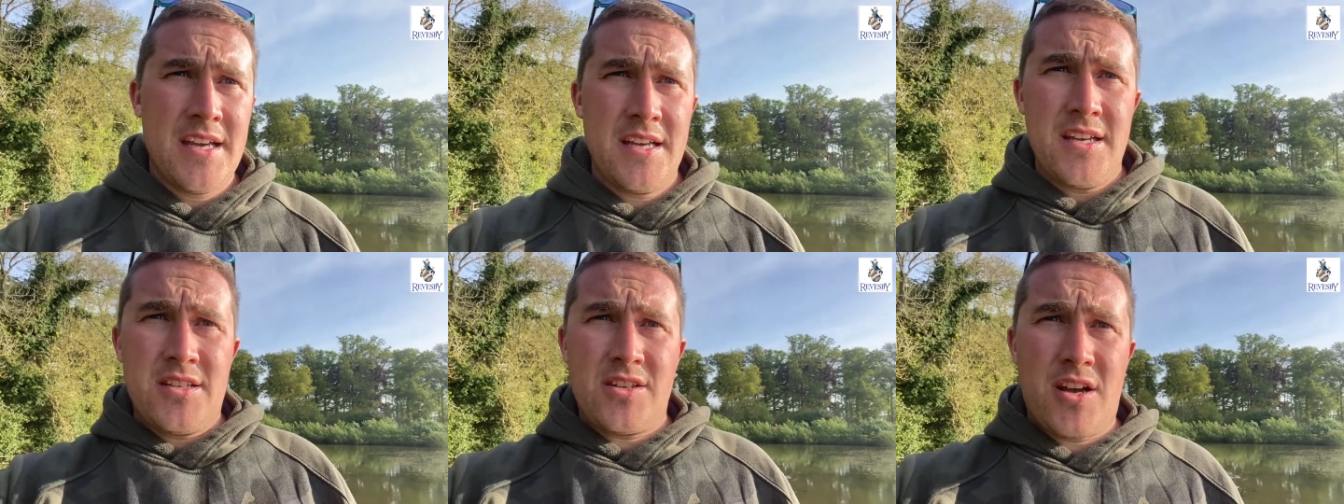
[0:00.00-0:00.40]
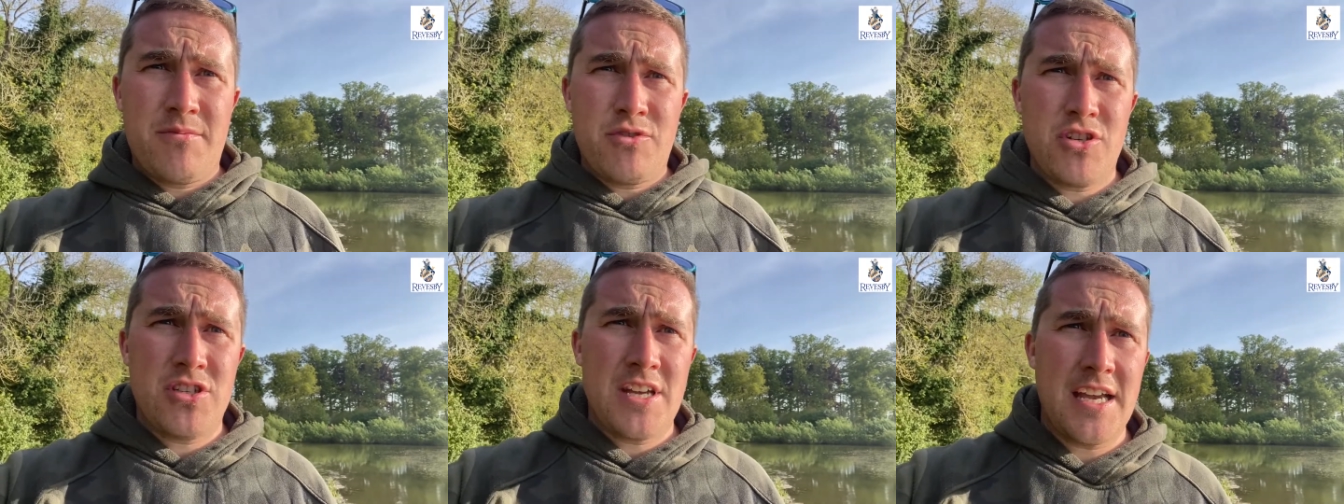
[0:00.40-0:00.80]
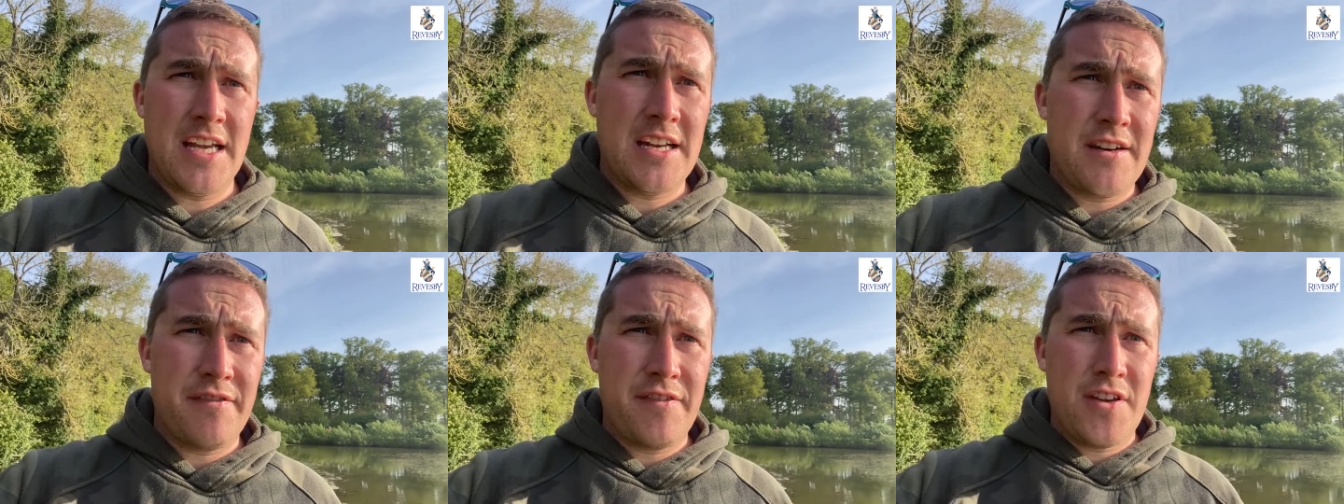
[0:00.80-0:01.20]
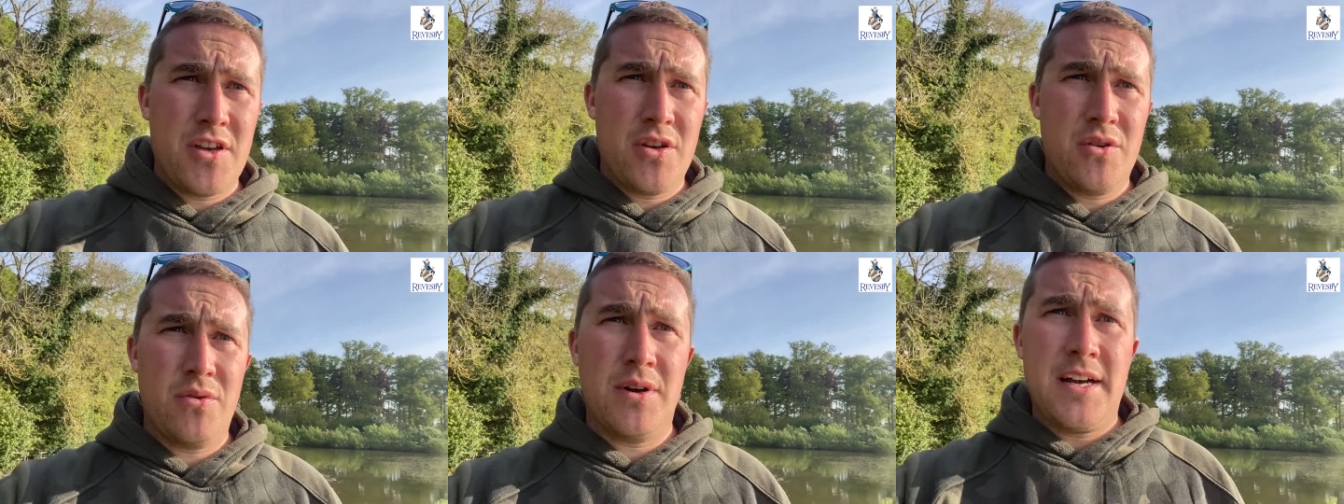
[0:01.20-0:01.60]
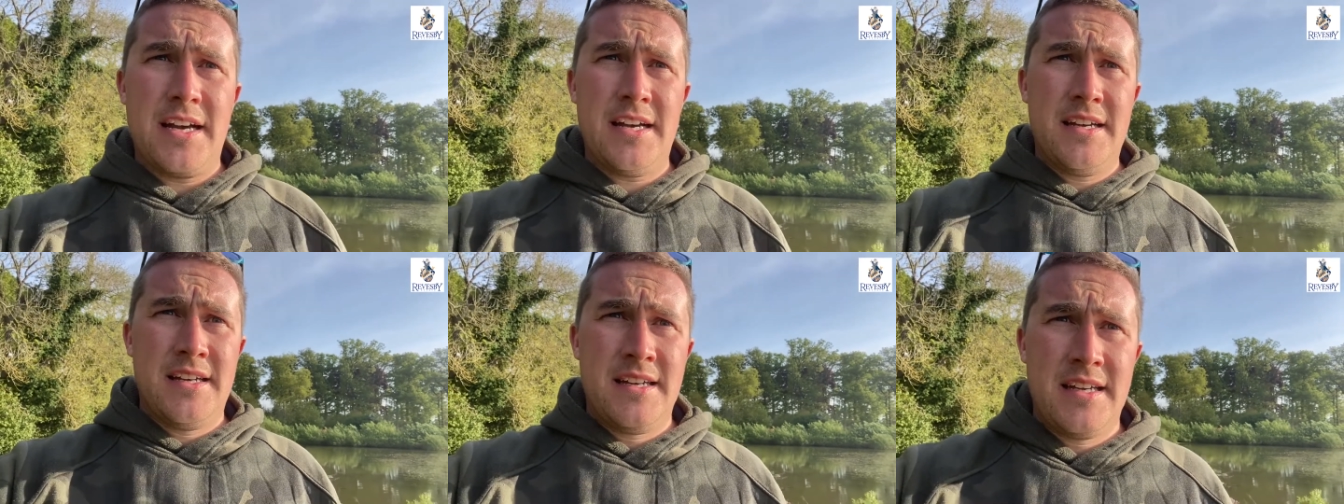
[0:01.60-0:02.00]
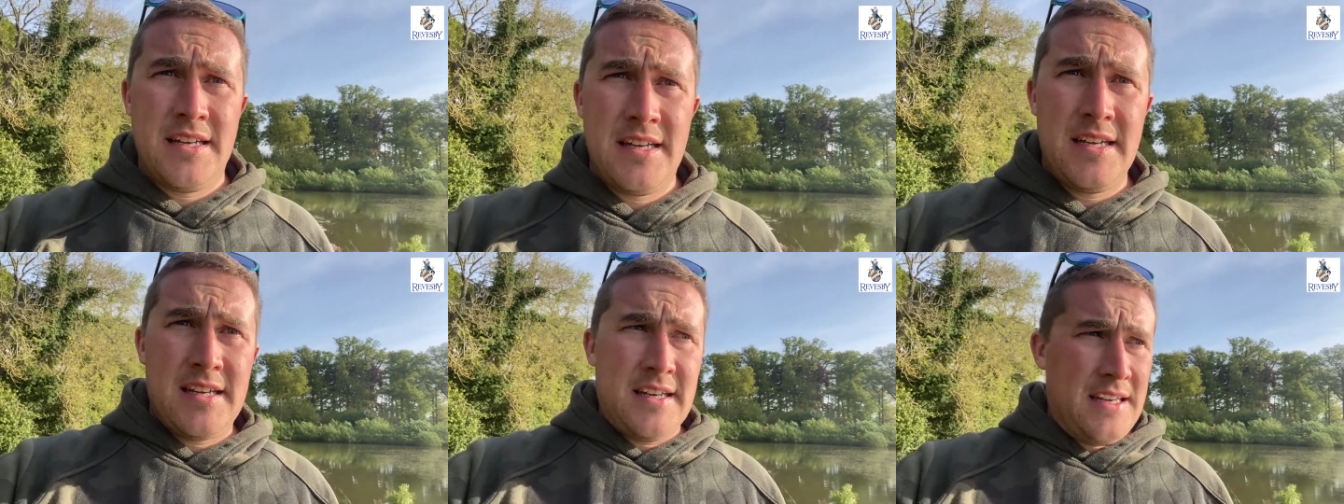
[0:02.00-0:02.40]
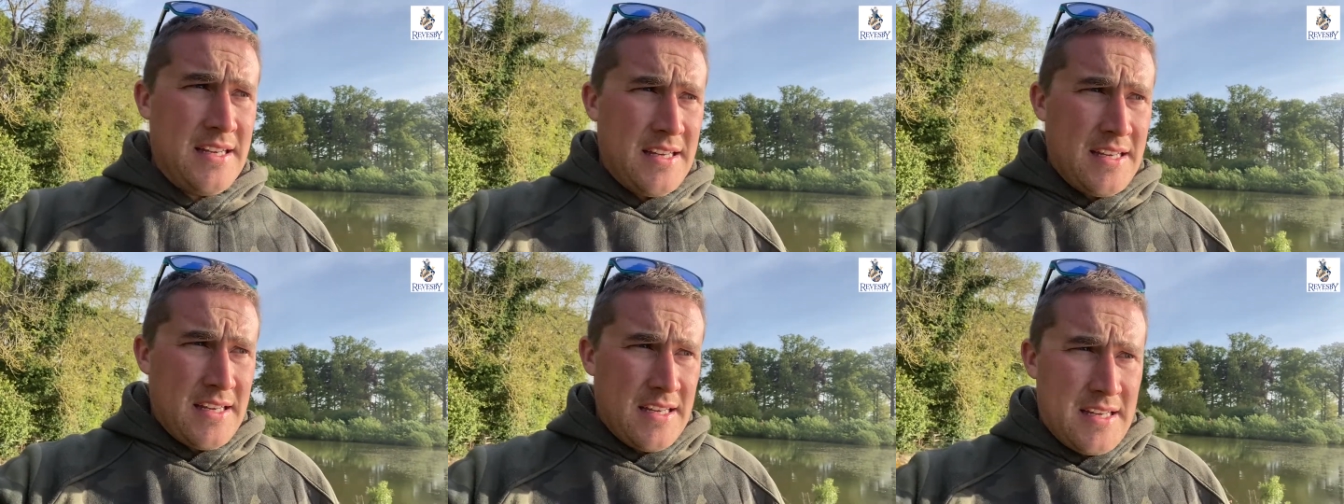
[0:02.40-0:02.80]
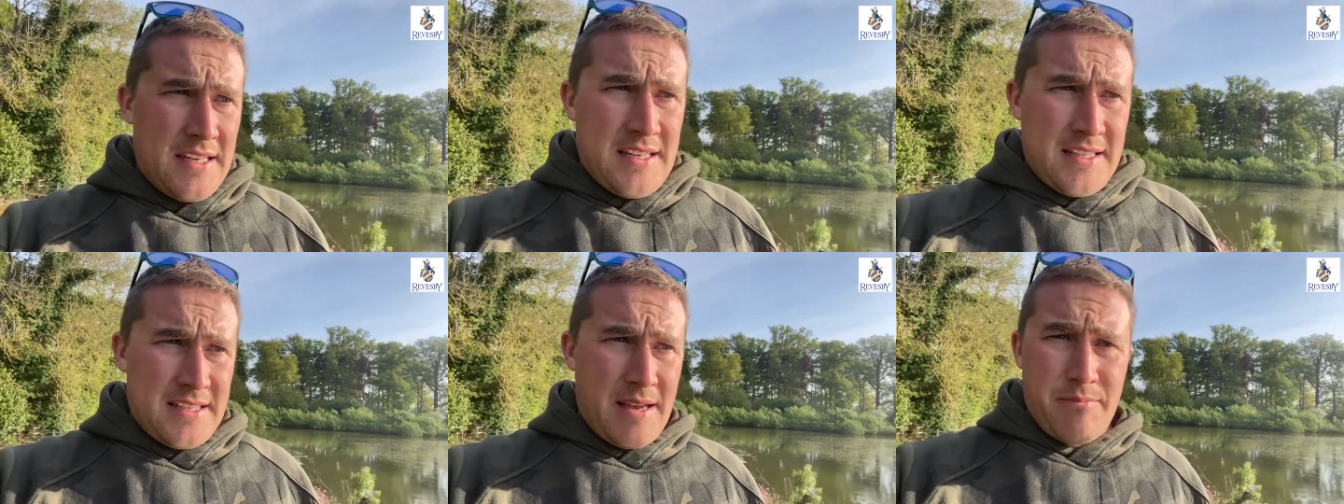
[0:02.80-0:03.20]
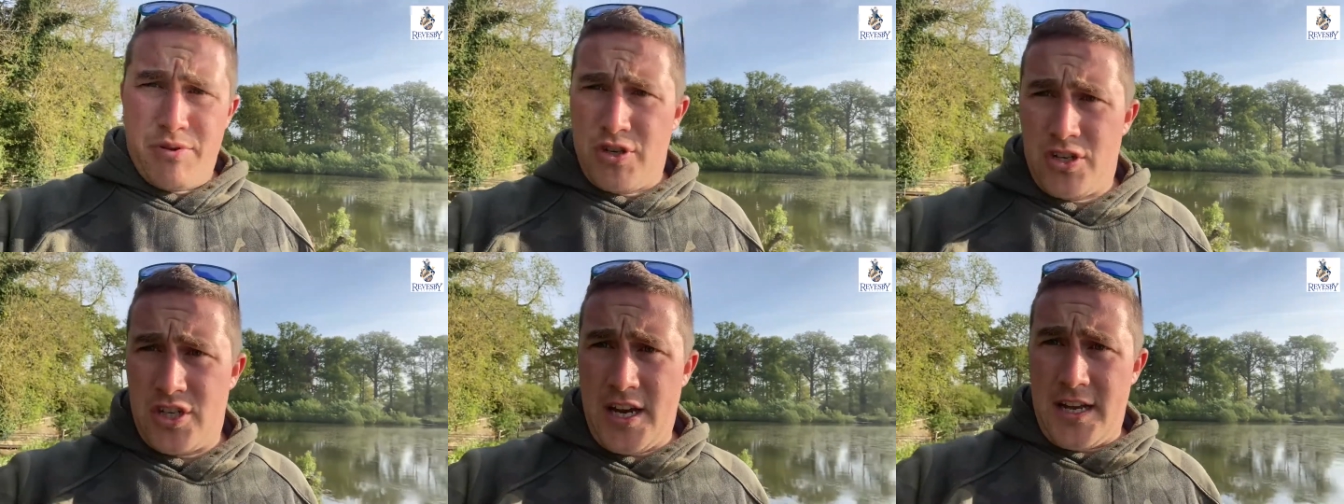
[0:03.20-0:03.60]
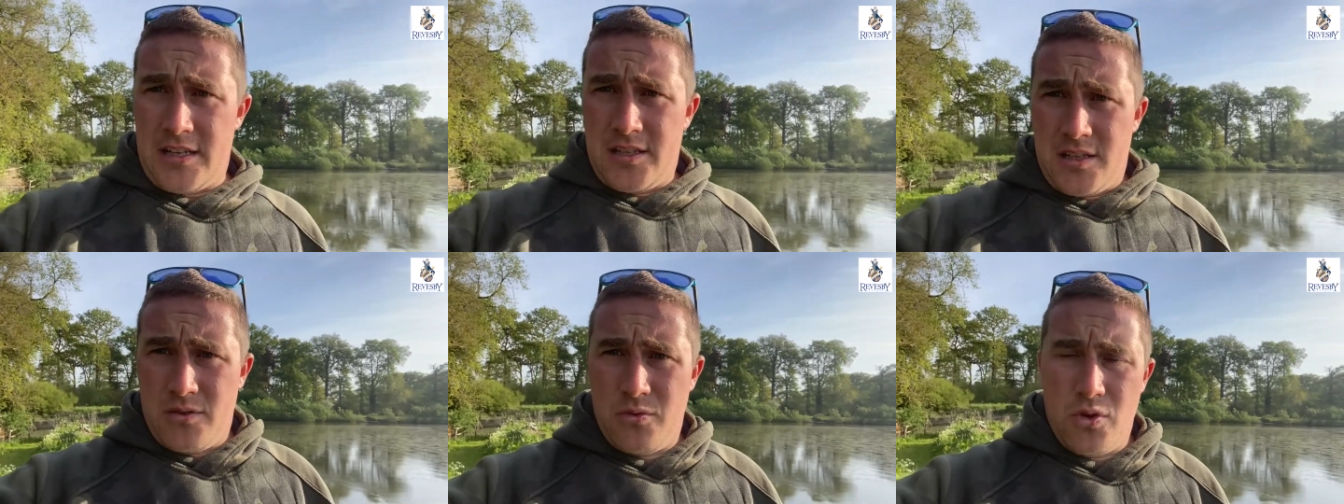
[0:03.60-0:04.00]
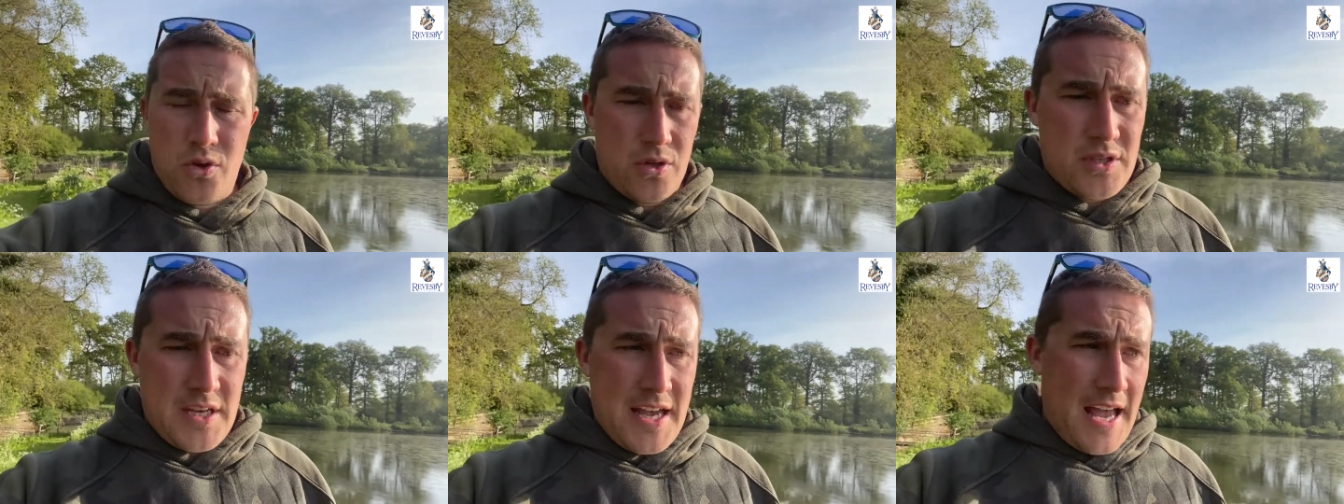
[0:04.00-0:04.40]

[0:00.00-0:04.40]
So I'm just taking a few temperature checks of the water,